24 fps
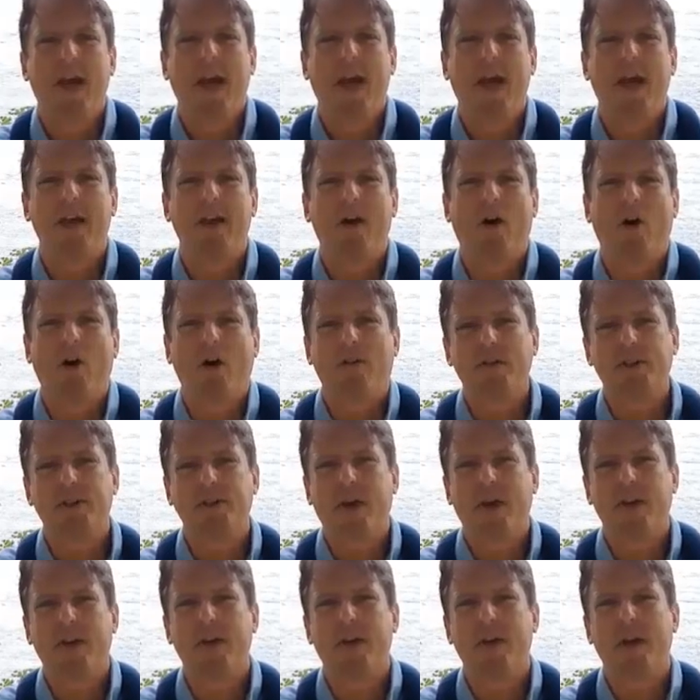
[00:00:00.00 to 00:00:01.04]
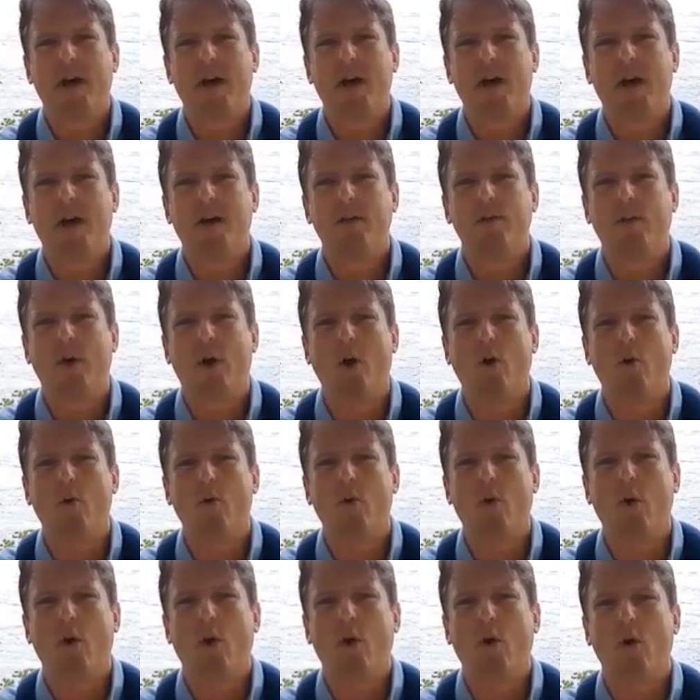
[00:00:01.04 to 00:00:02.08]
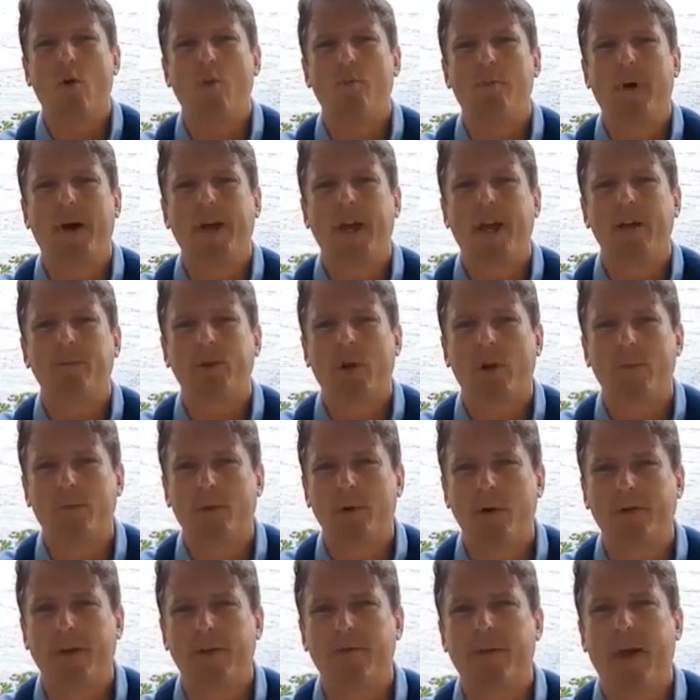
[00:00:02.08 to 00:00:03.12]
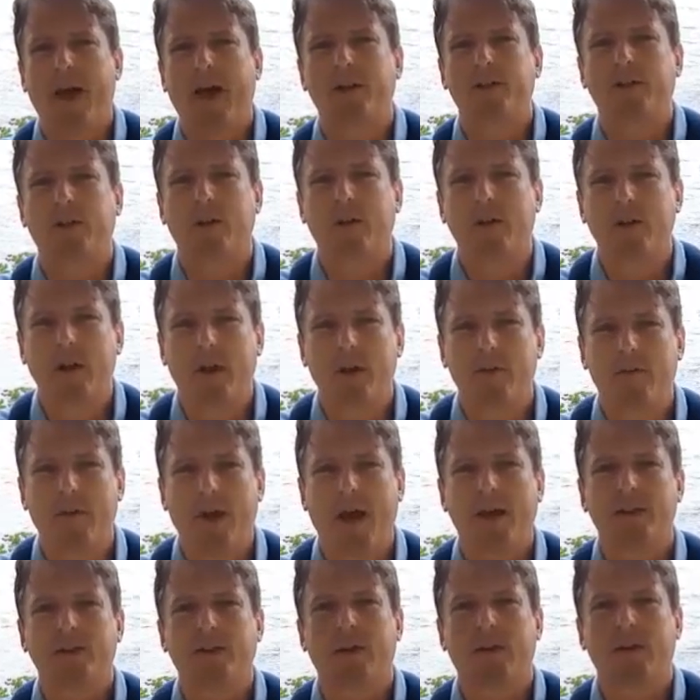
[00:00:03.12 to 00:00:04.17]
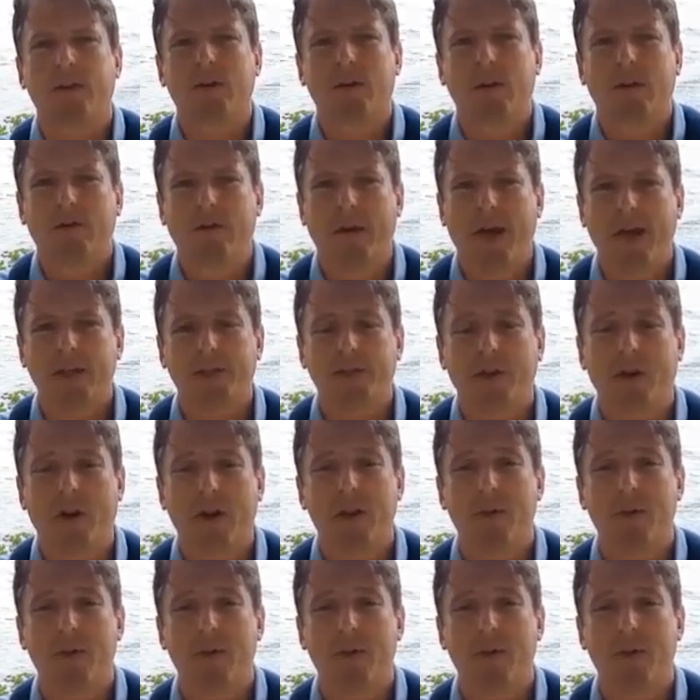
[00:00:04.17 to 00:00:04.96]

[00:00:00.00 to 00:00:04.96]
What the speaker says: And all of a sudden, though, my game started improving faster and faster and faster.